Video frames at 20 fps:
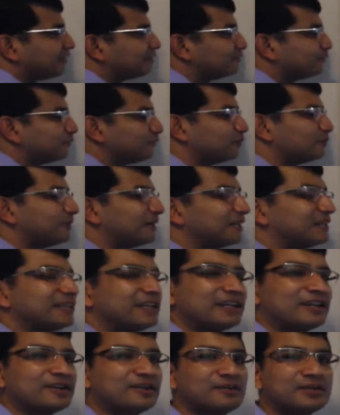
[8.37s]
helpful. By
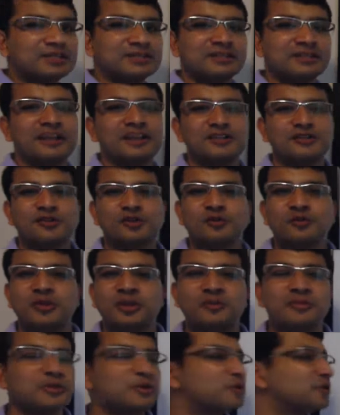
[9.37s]
the end of this class, you'll be
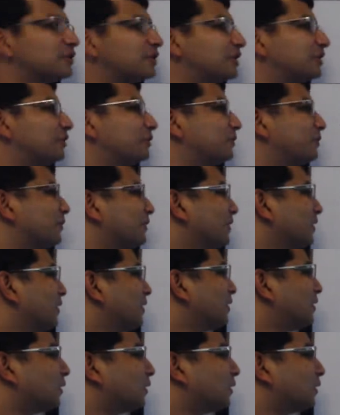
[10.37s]
able to give